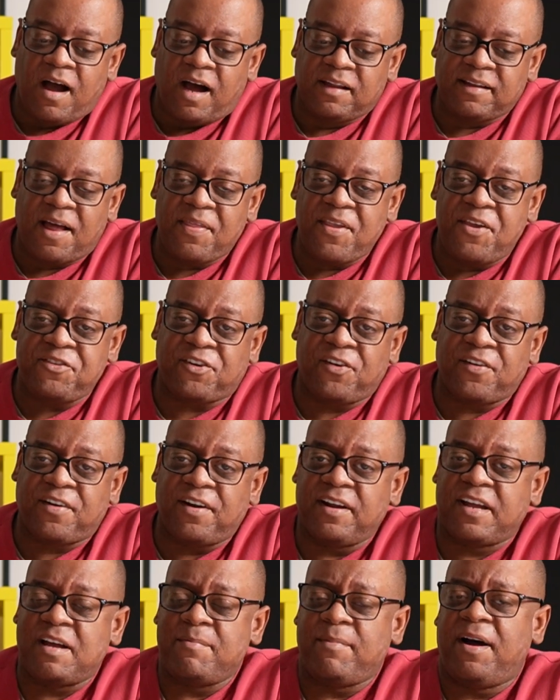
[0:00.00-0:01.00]
lot of these are
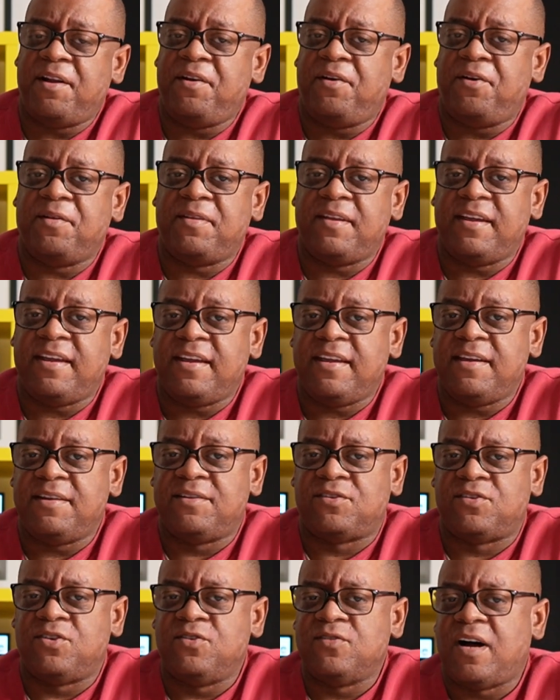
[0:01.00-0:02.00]
going to come under the
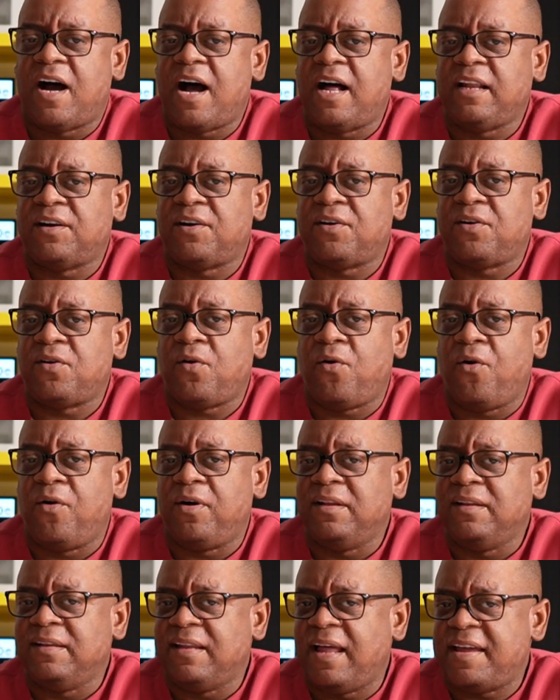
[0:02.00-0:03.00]
$2
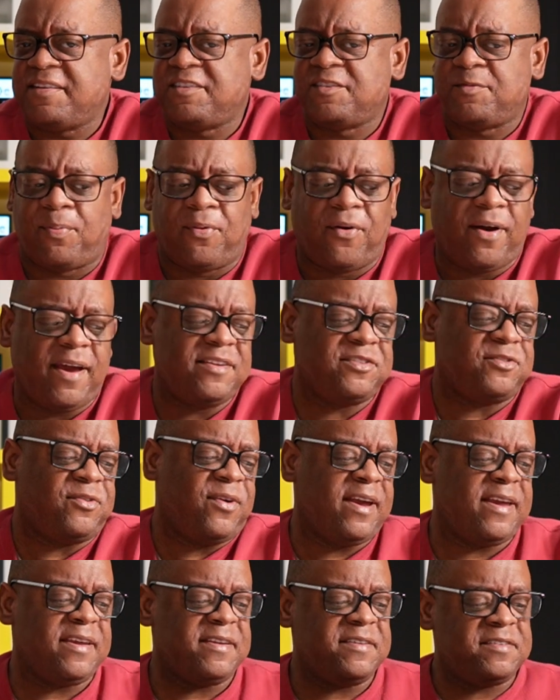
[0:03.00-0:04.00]
or less price
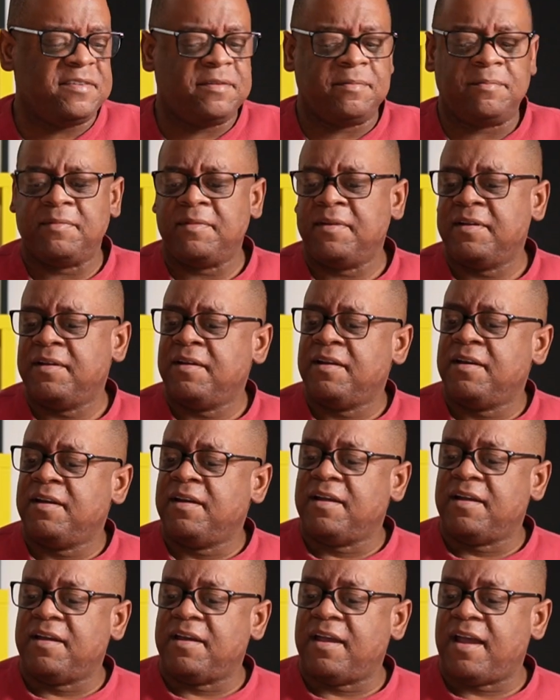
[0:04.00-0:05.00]
range.
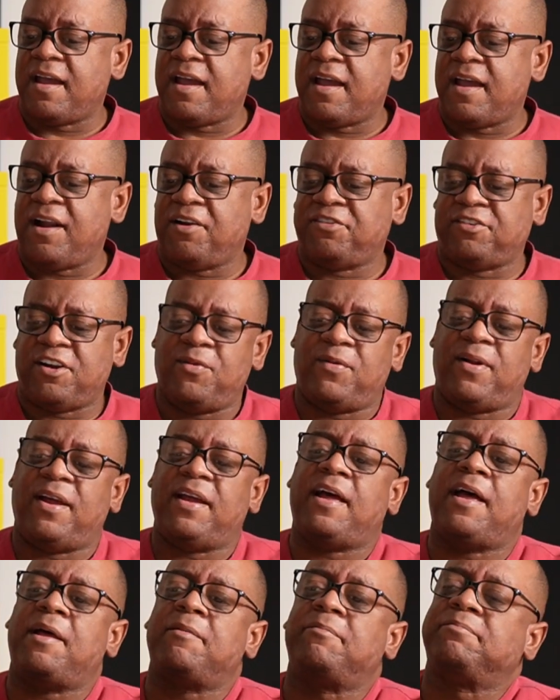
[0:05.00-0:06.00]
And I'll show you what I
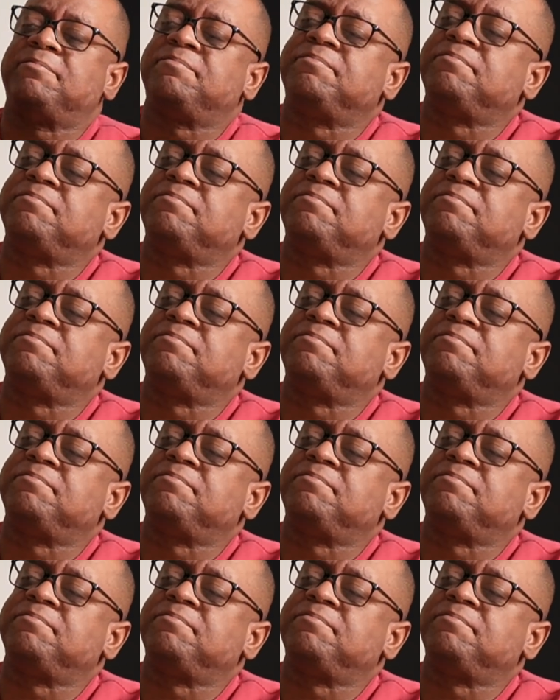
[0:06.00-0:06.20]
got.